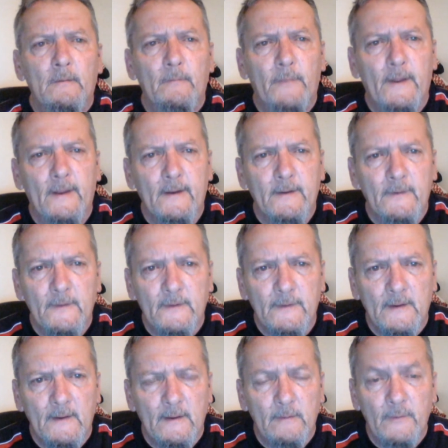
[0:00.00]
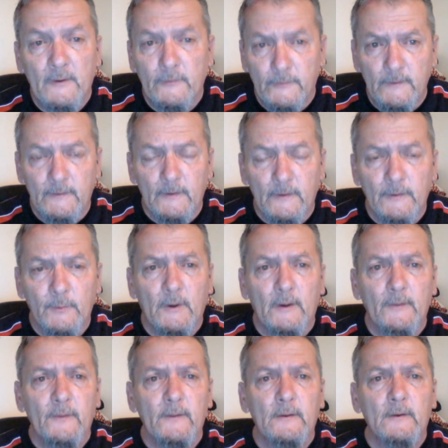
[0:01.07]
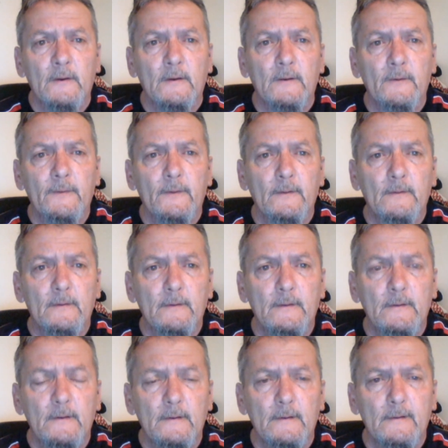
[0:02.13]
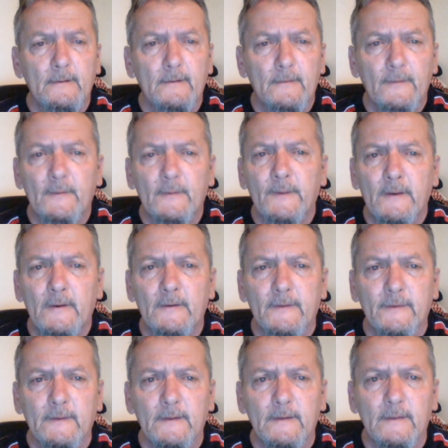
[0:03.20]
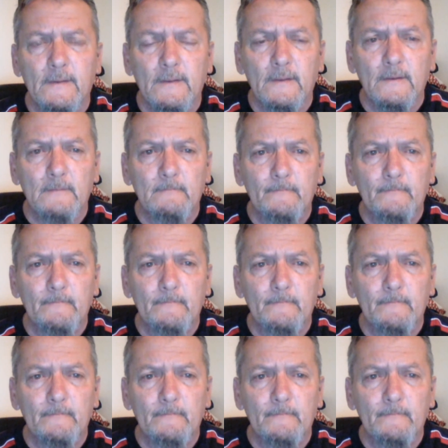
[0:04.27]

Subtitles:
back in the time that Jesus walked the earth, the Pharisees.